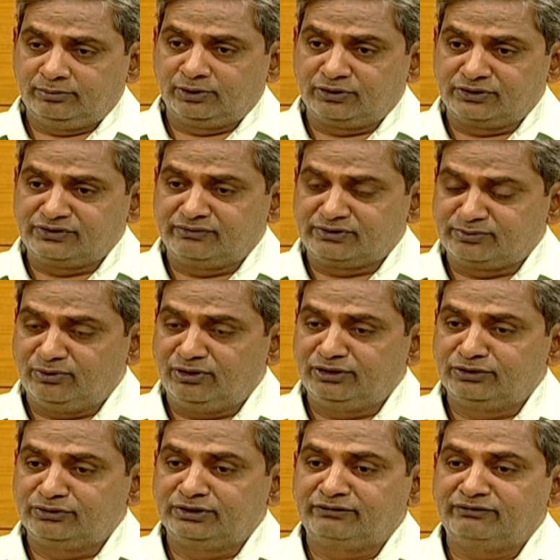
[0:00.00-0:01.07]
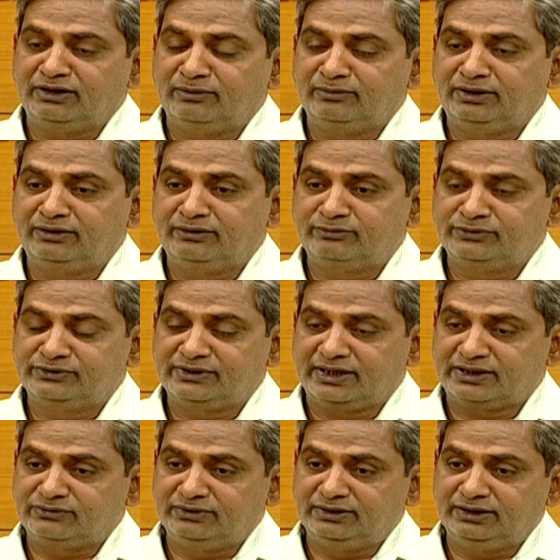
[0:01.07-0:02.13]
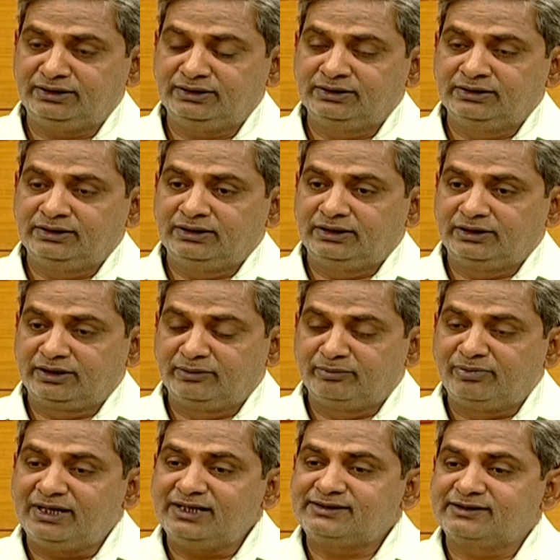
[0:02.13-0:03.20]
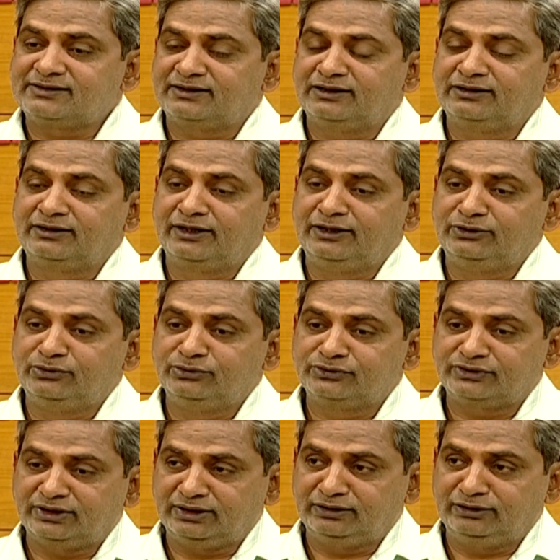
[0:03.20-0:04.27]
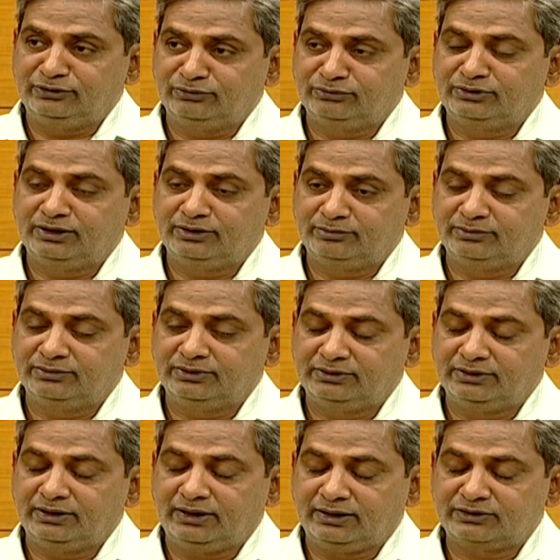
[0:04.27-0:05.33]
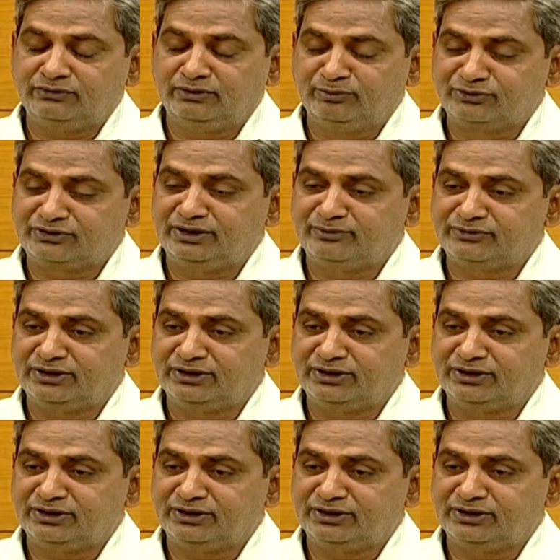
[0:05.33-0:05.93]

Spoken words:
he was born into that family, is actually replaces another Hindu son. The actual Muslim son